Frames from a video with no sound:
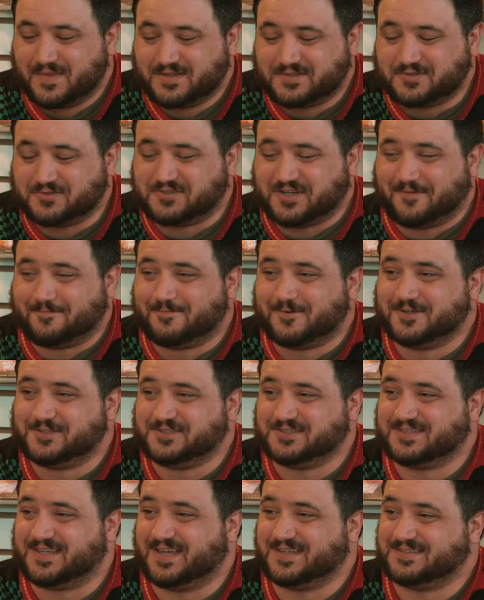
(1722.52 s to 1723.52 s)
so Jeff
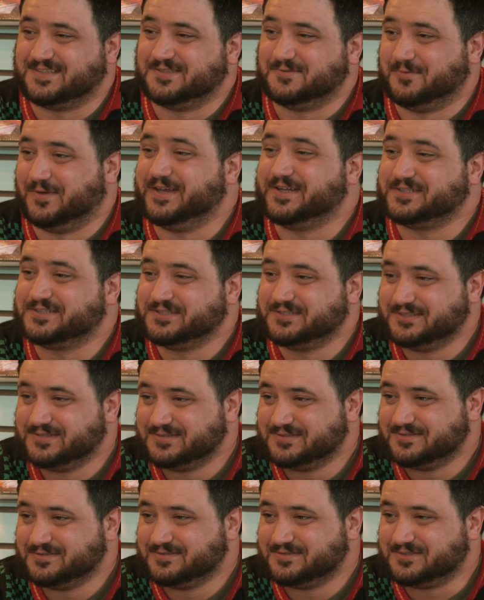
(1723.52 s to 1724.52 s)
Bridges gets his wish.
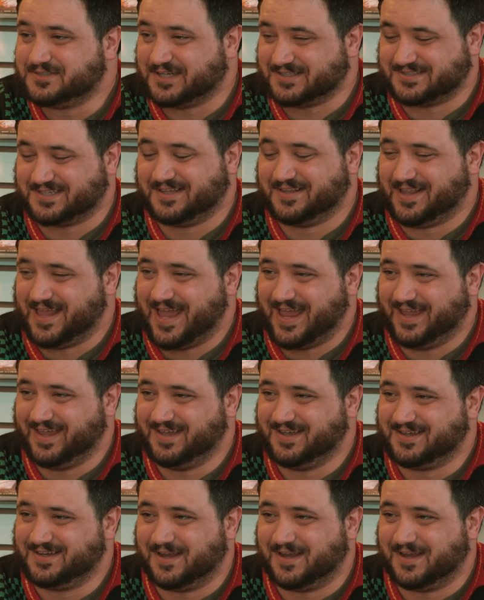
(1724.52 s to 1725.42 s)
Jessica Lange